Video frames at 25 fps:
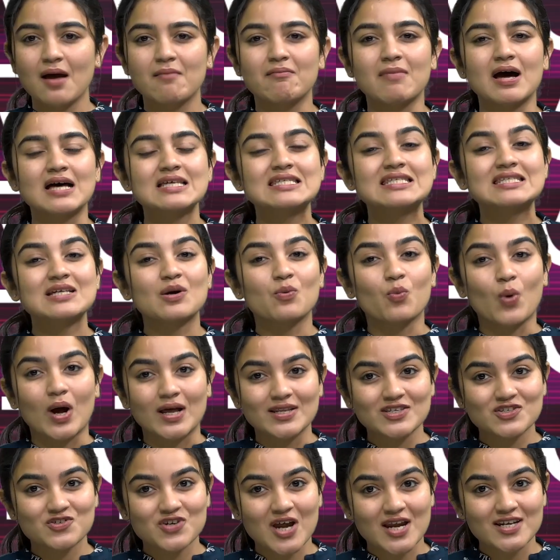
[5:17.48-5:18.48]
Master
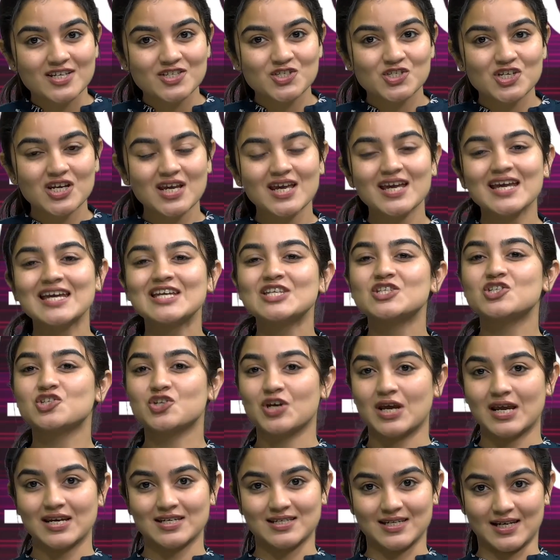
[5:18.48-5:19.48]
one strategy,
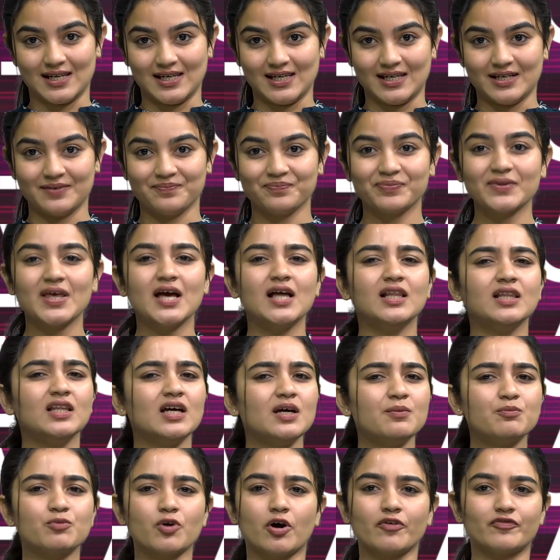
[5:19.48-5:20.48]
trade daily.
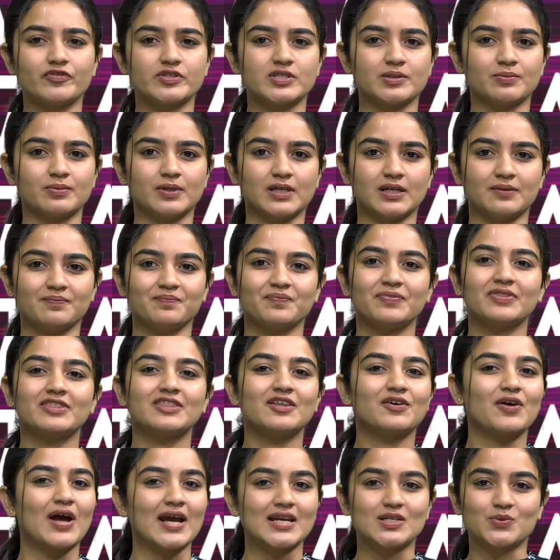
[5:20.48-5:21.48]
Learn profitably,
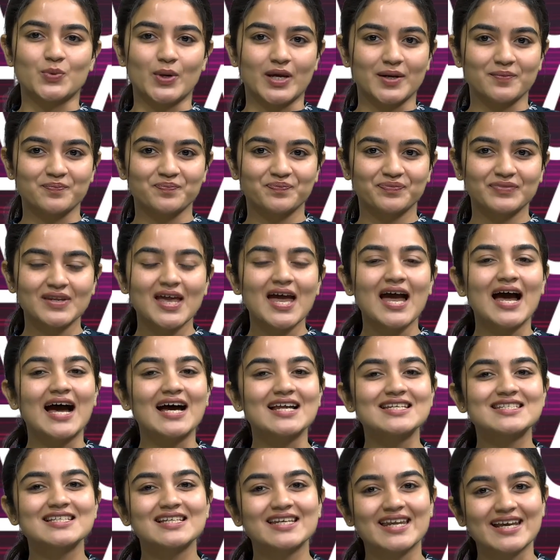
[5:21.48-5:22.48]
the right way.
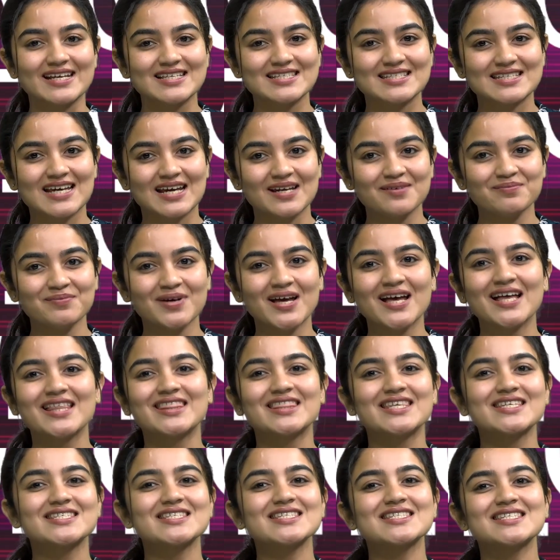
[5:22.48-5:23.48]
Until next time,
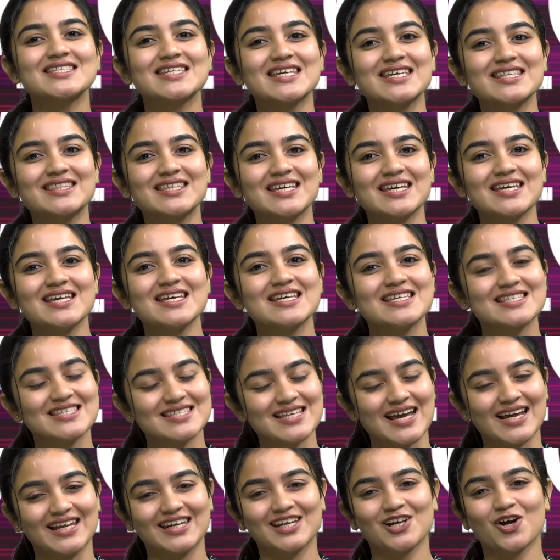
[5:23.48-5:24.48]
this is Neeti
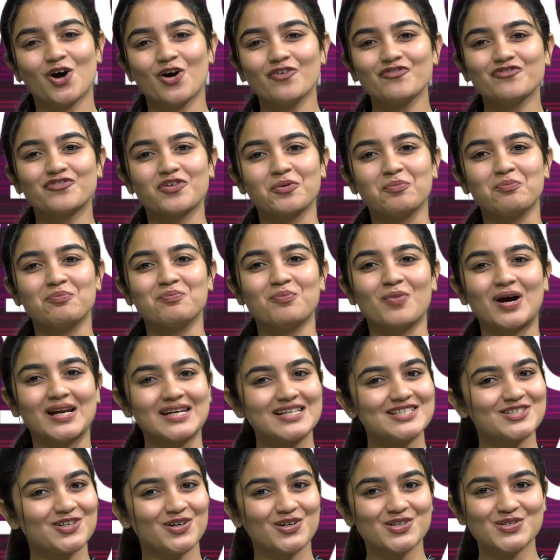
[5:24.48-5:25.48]
signing off from
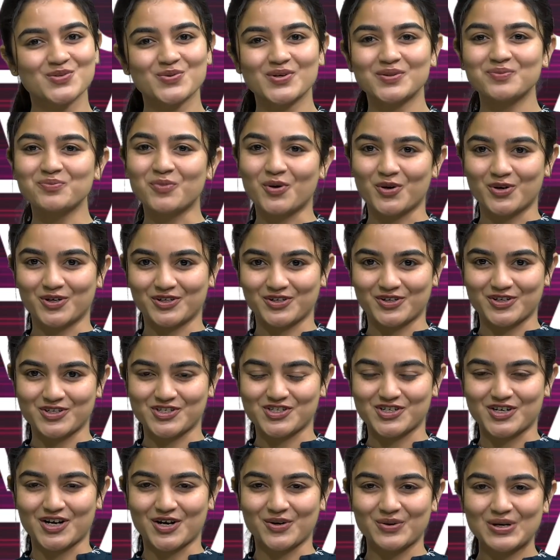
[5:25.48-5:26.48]
Money Talks with Mohan
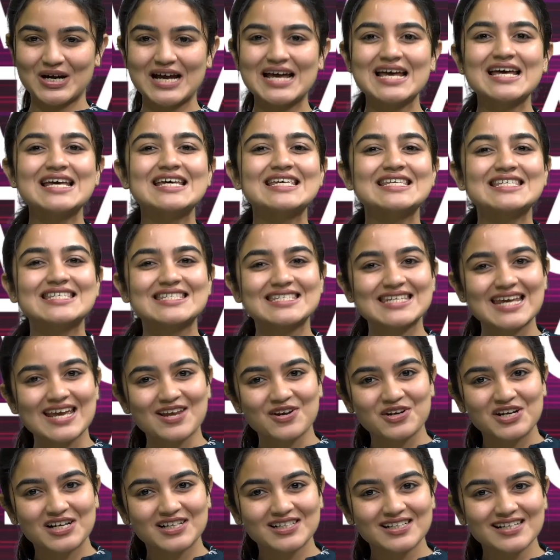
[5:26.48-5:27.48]
Krishnarao.
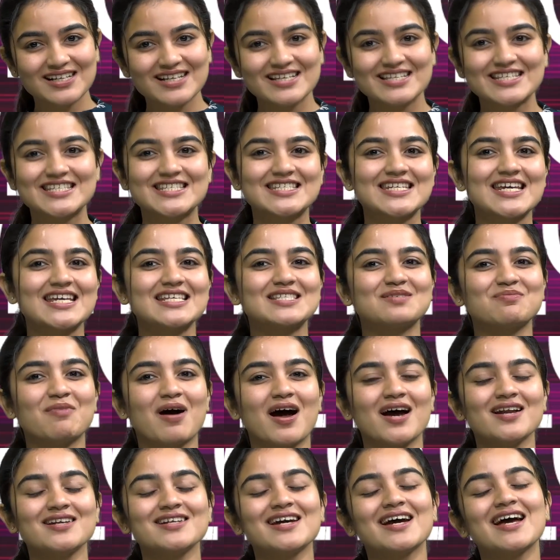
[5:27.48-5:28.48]
Stay real, stay
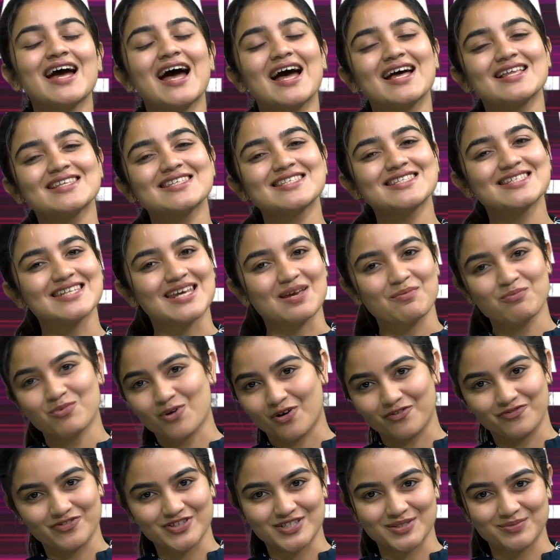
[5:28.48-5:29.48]
smart and stay
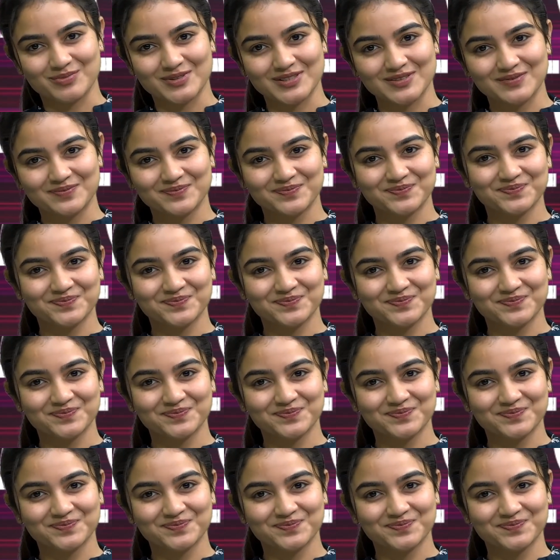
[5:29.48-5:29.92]
profitable.